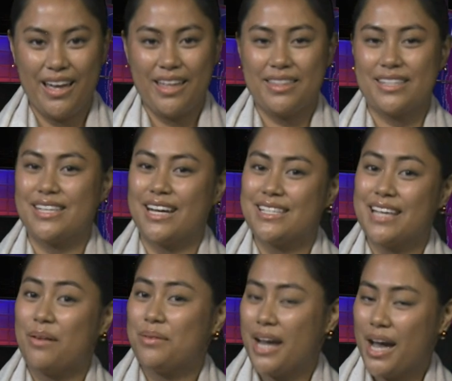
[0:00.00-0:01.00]
The sun is
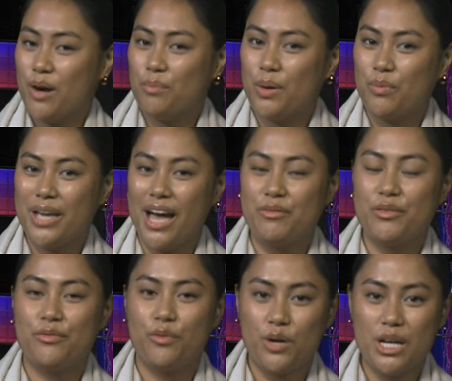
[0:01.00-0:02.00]
out now, but we have a
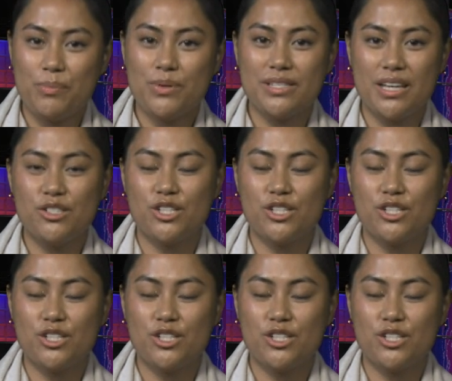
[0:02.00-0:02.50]
40%